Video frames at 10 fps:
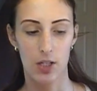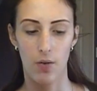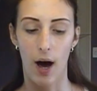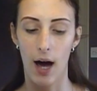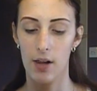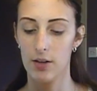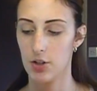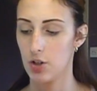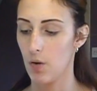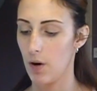So I'll
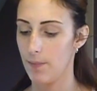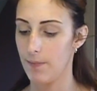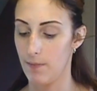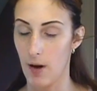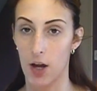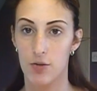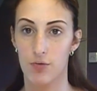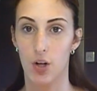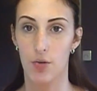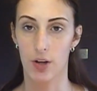show
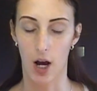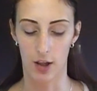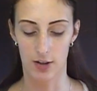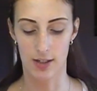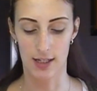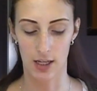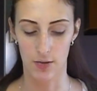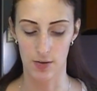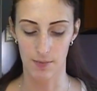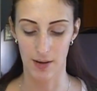the colors as I
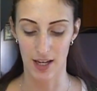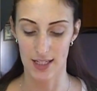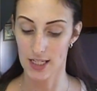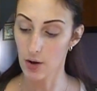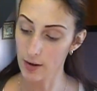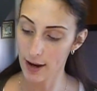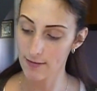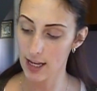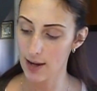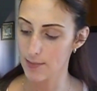use them because they don't
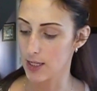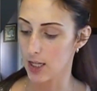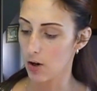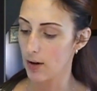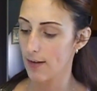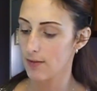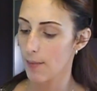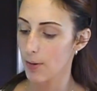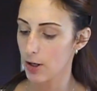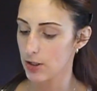have names, they don't have
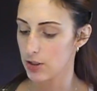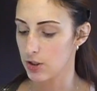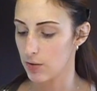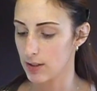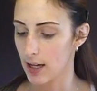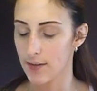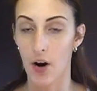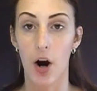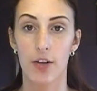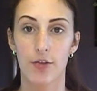numbers, so it's kind of
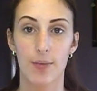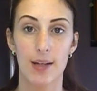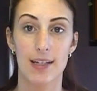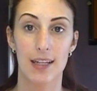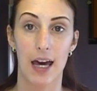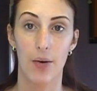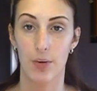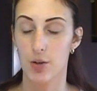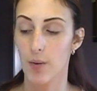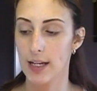hard for me to say
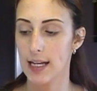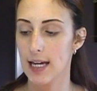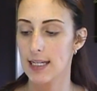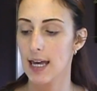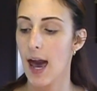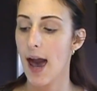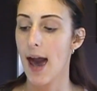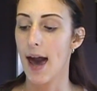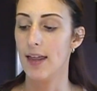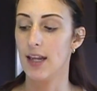which one it is.
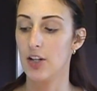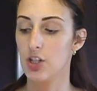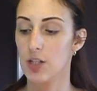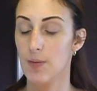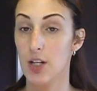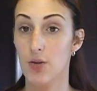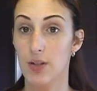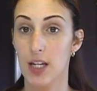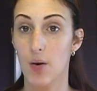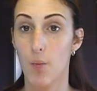And then I'll just be
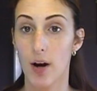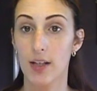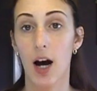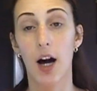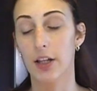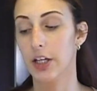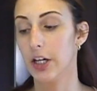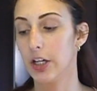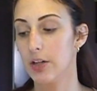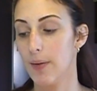using one
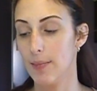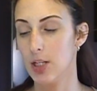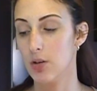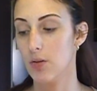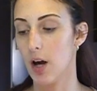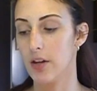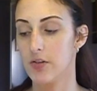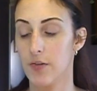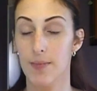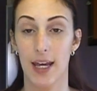color, maybe two
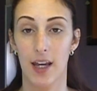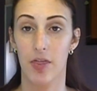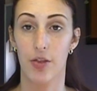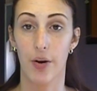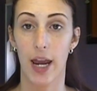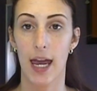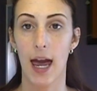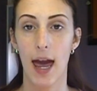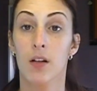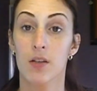colors from Naked 3.
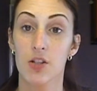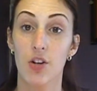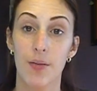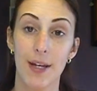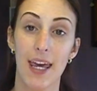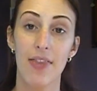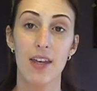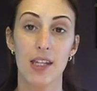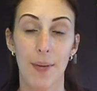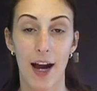So to begin
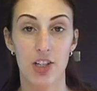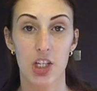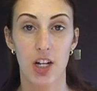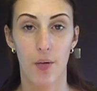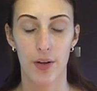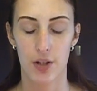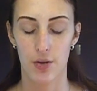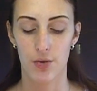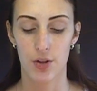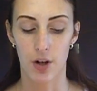this, I'm actually going
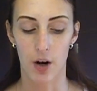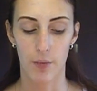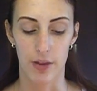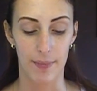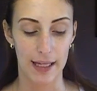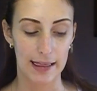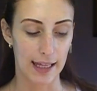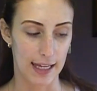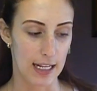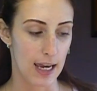to start with my
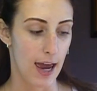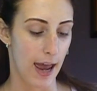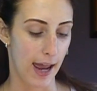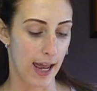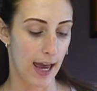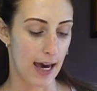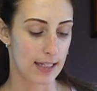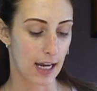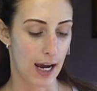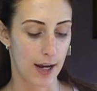lid,
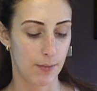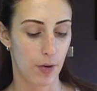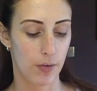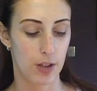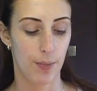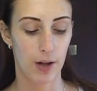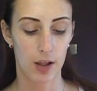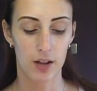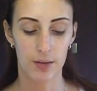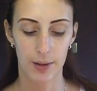and I'm going to put a
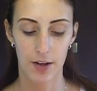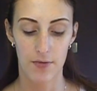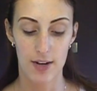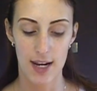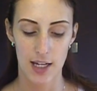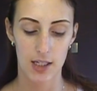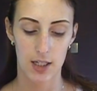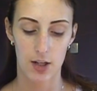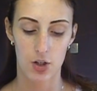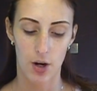little bit of
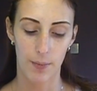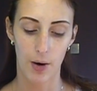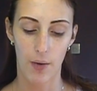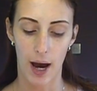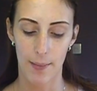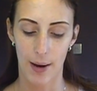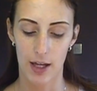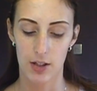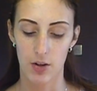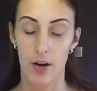NYX Jumbo Eye
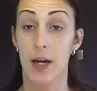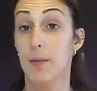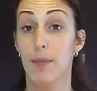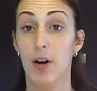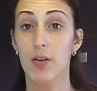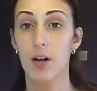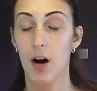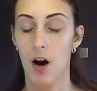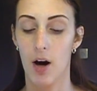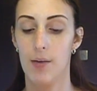Pencil in Milk
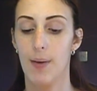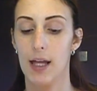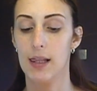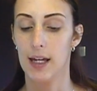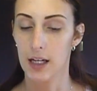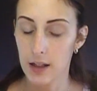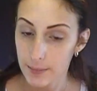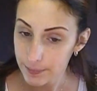on my lid.